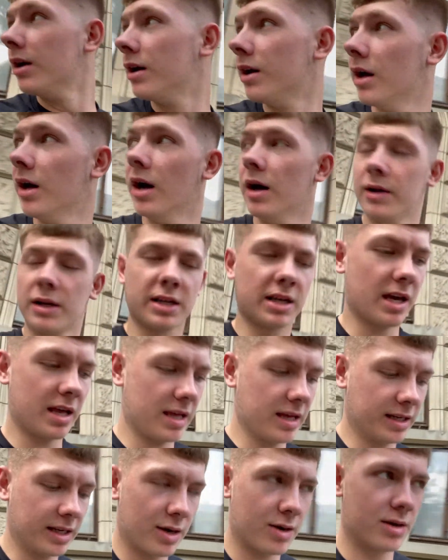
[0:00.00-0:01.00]
I didn't get
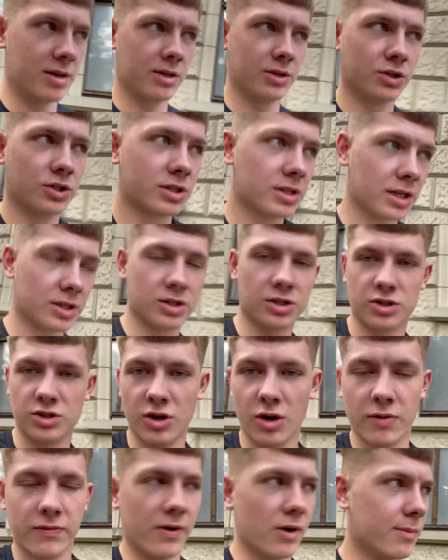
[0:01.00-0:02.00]
kicked out, and she said just
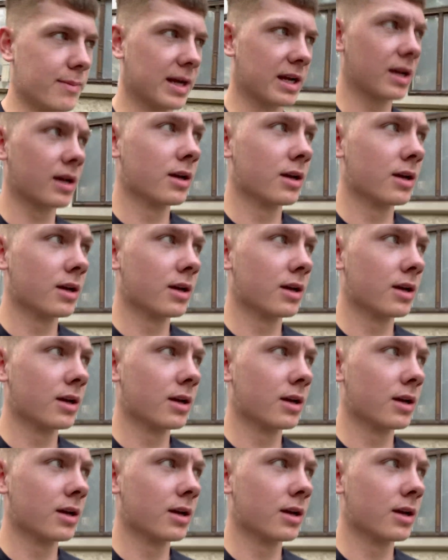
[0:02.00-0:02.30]
no filming.